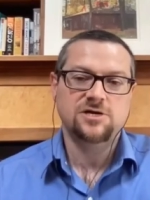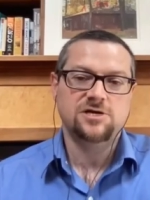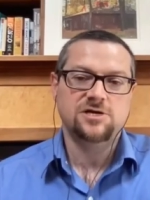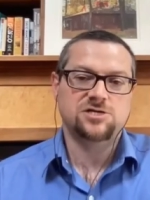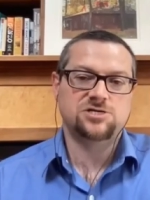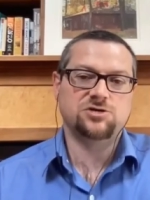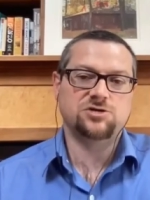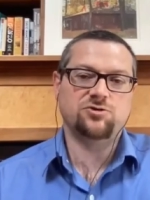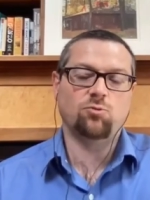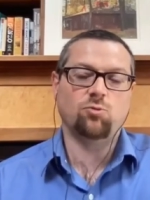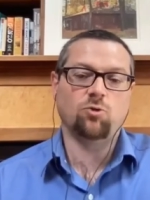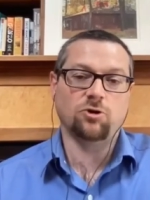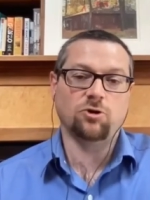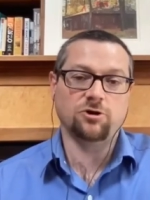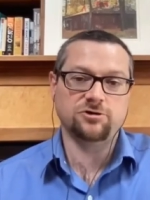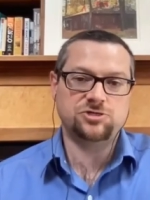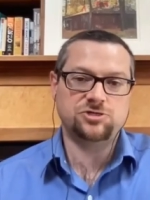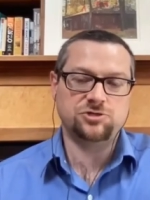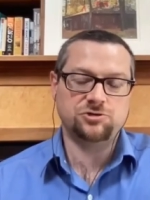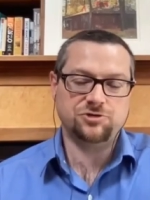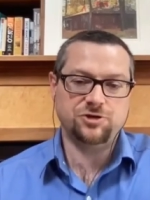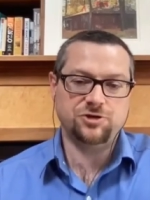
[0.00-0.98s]
So the
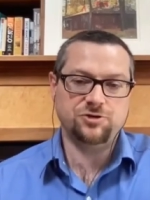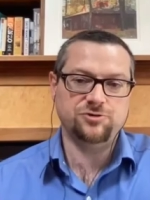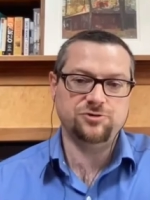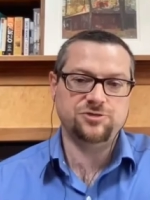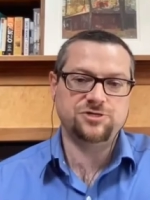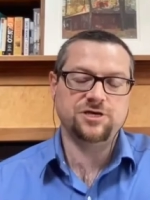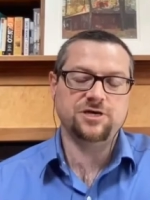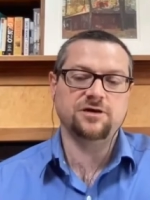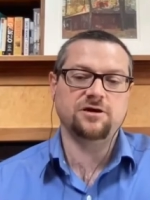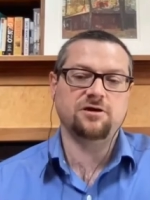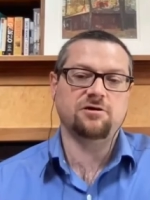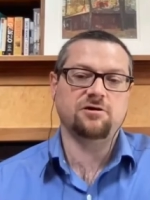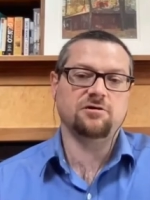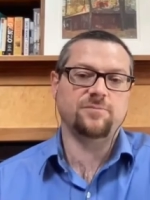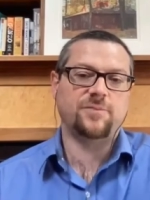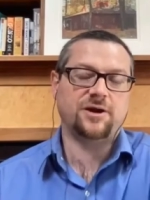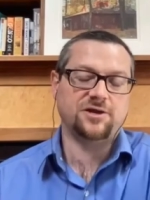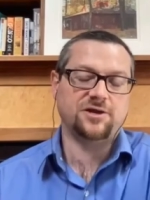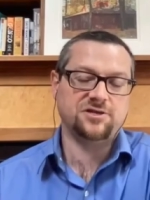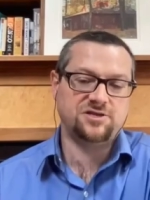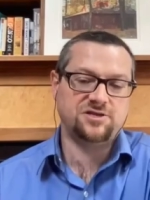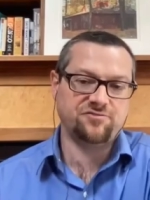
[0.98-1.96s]
words you're using are
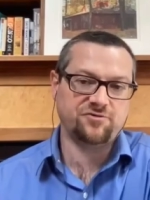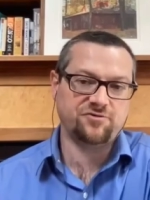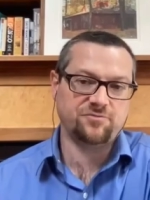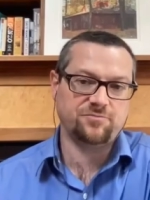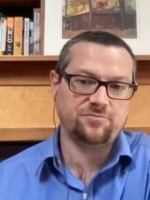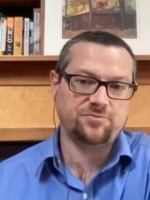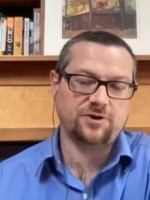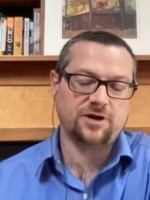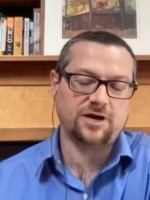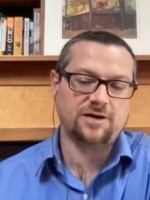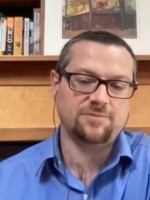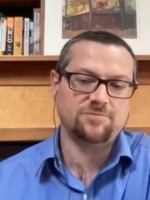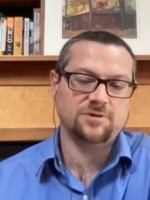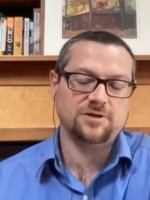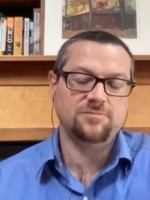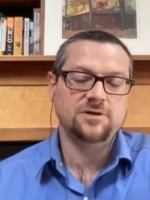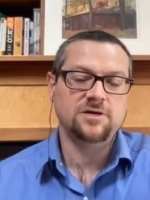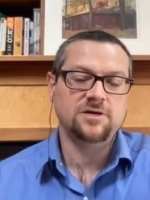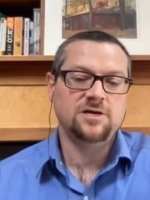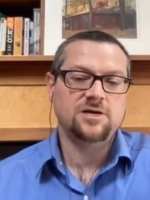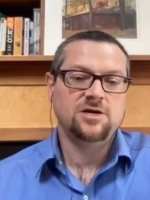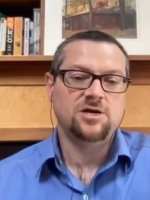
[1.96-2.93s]
about a different
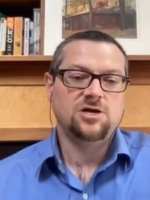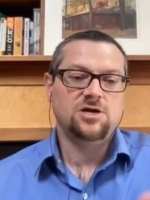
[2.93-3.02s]
problem.